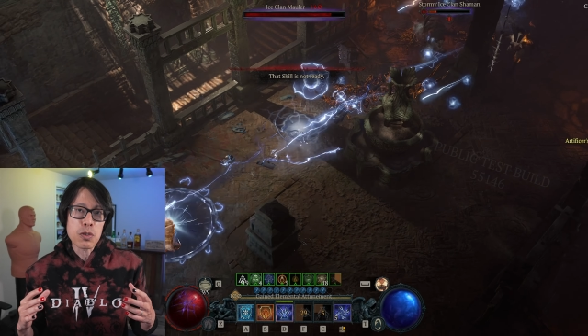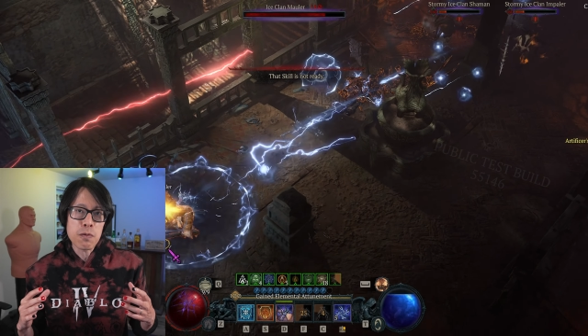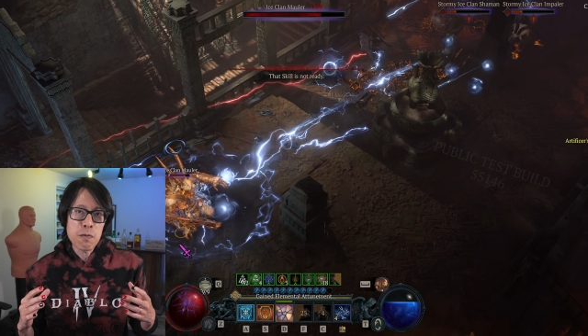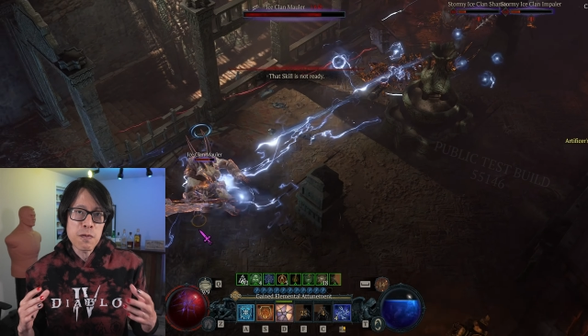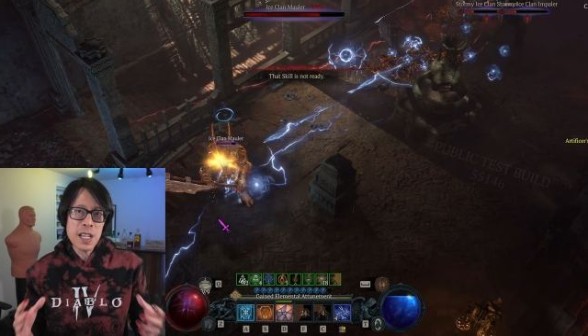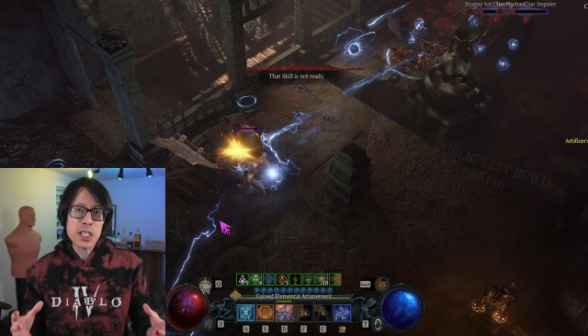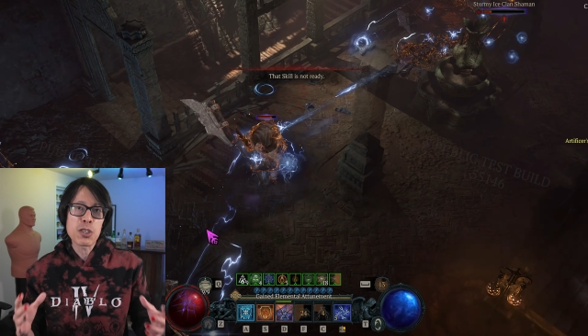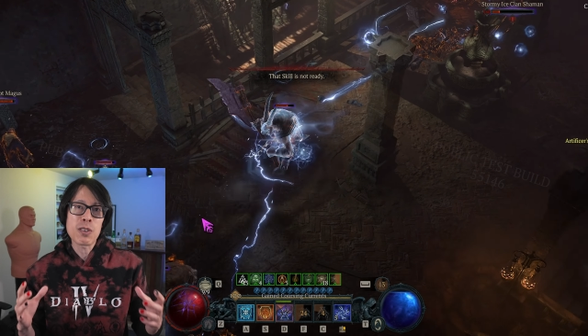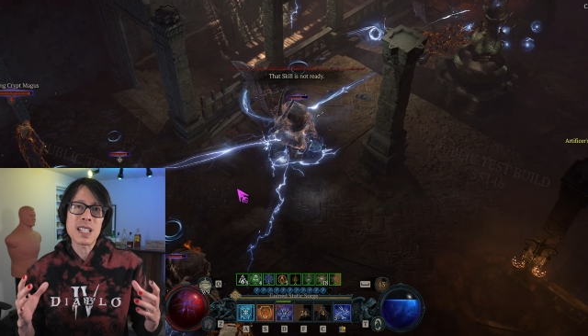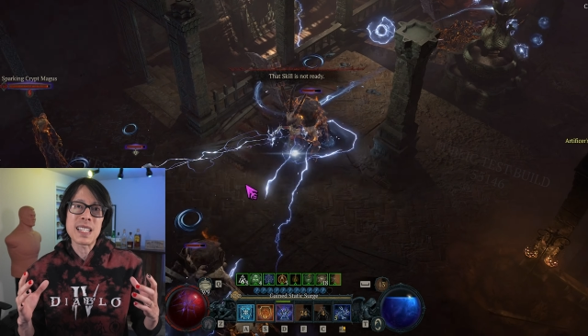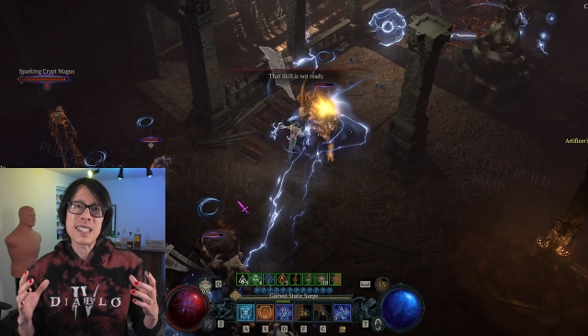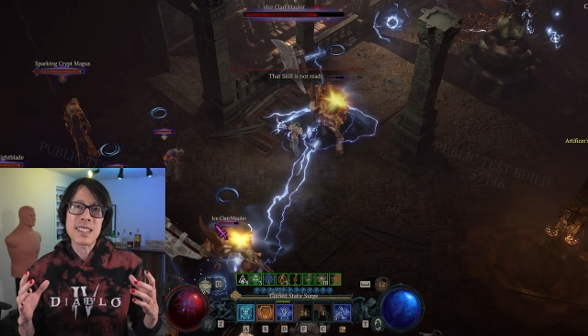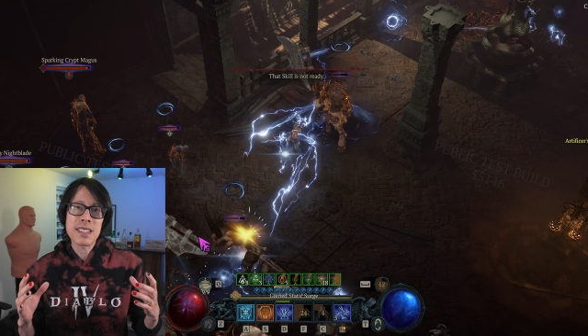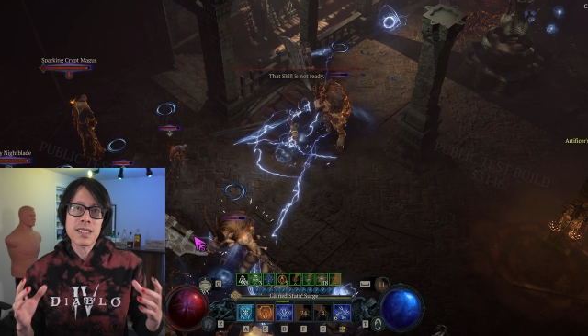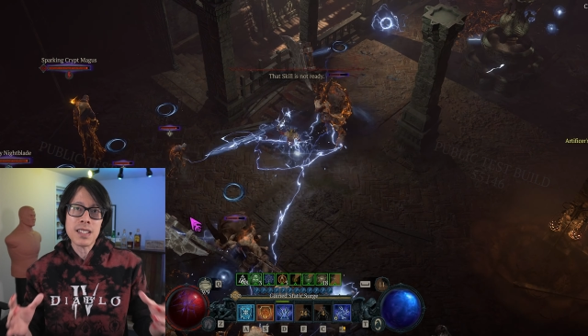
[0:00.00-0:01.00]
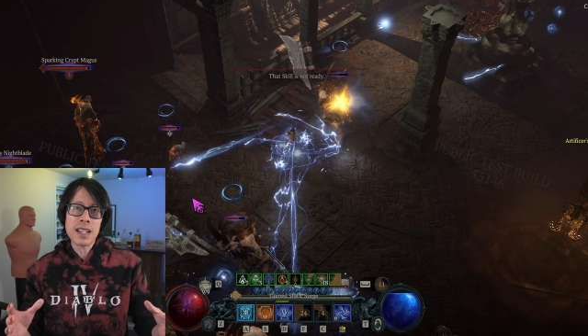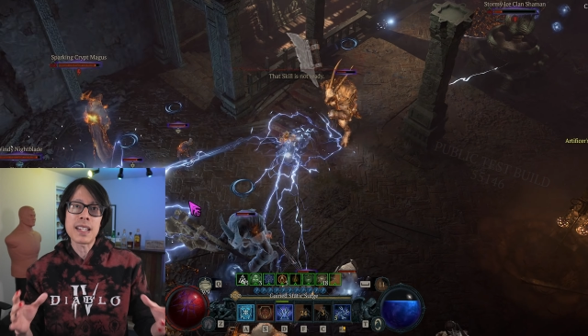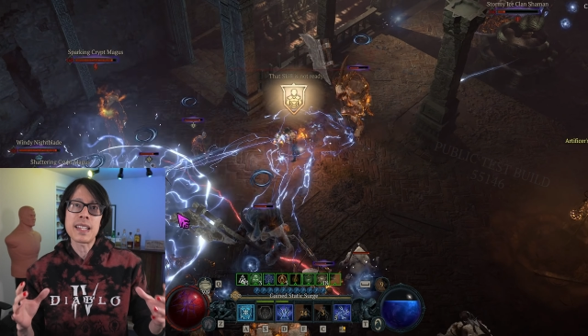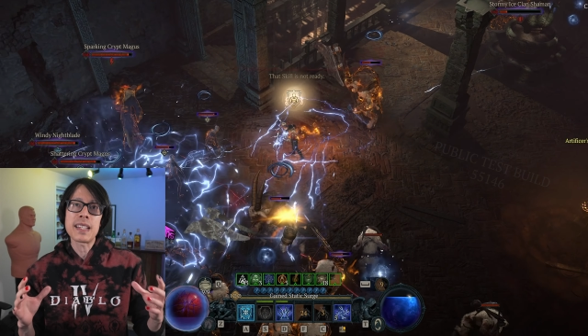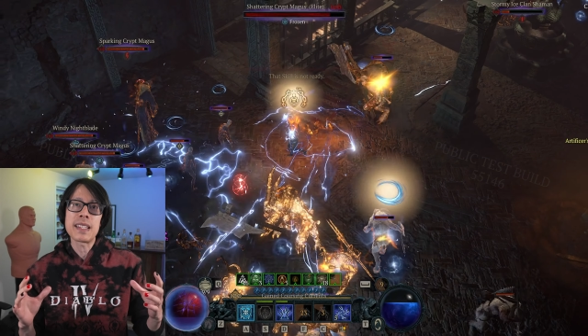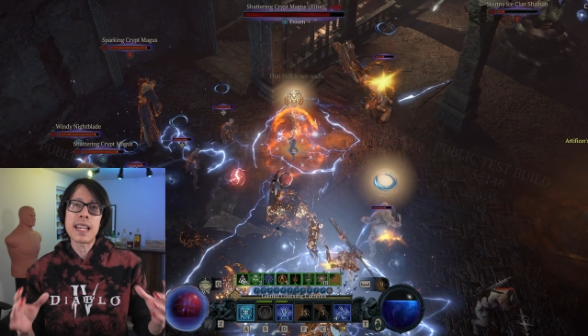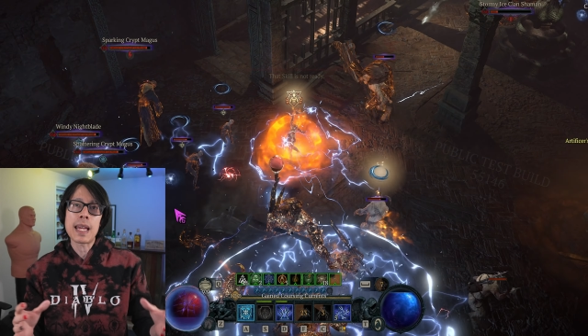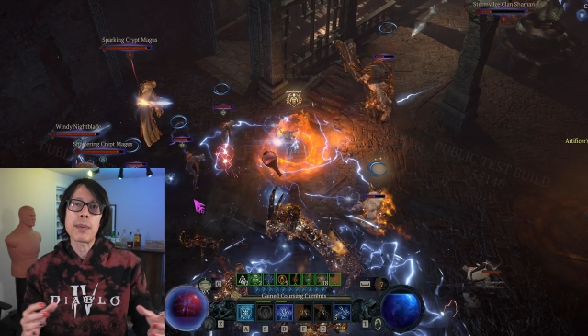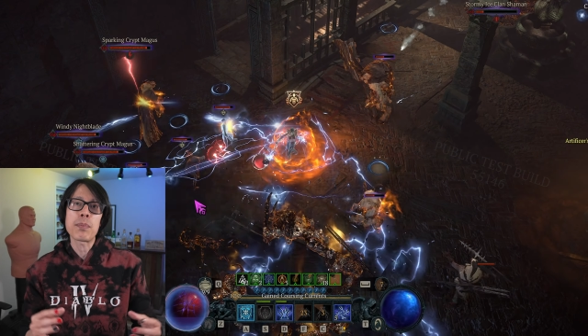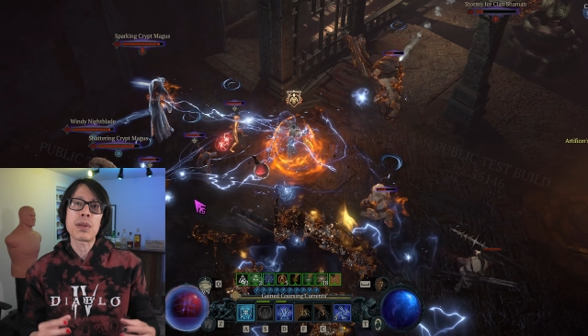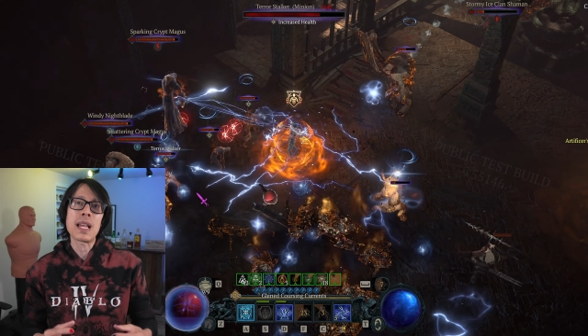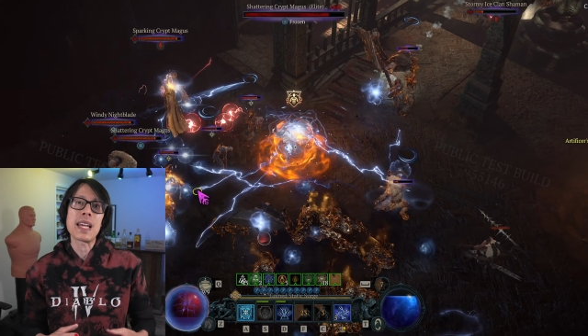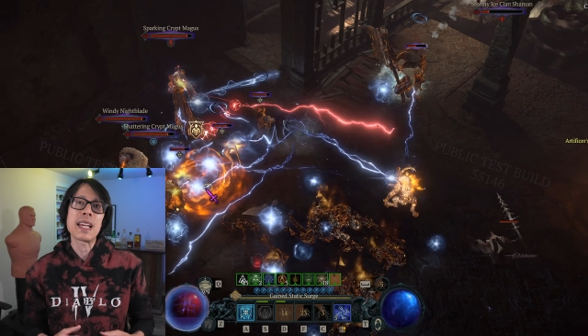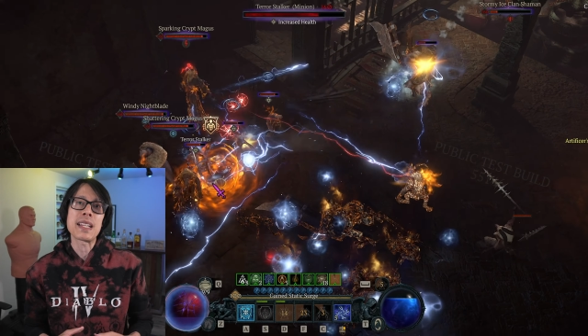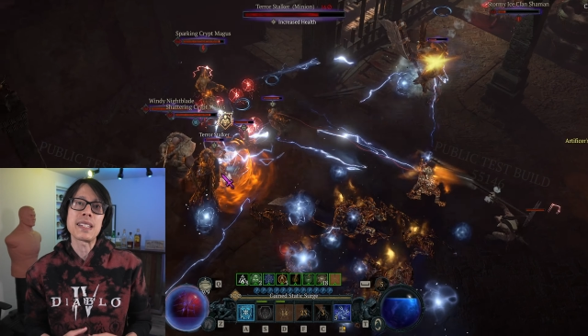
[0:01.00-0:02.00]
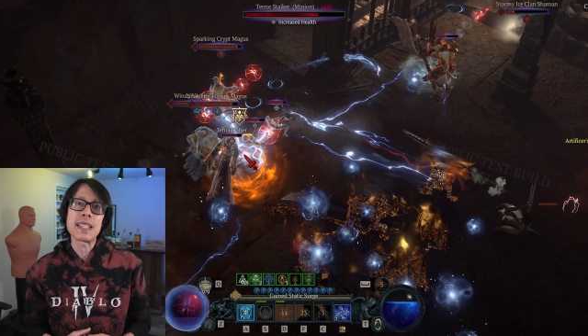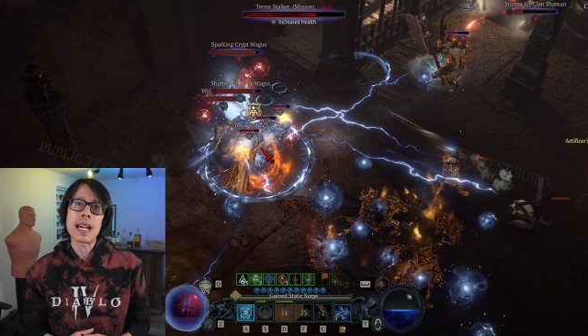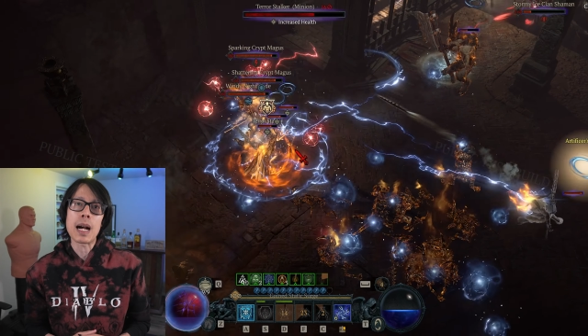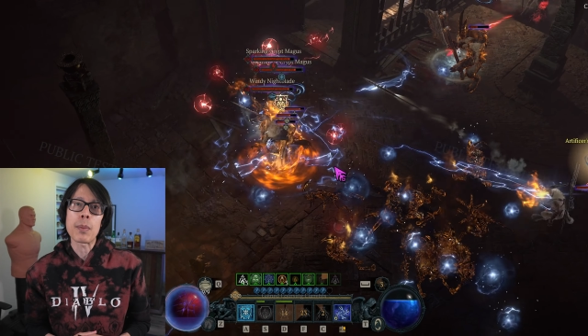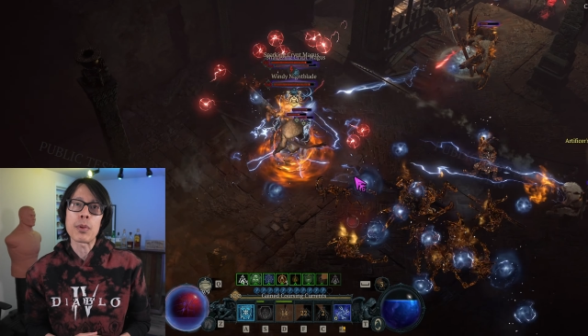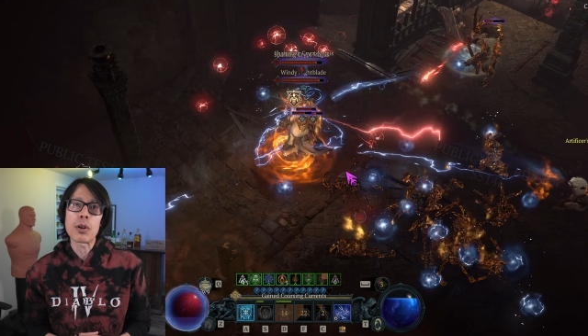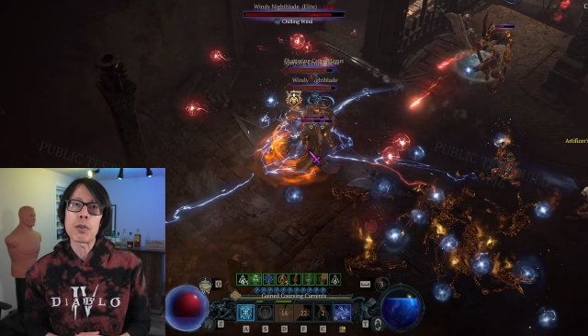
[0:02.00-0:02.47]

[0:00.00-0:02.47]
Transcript: visually stunning gameplay in Diablo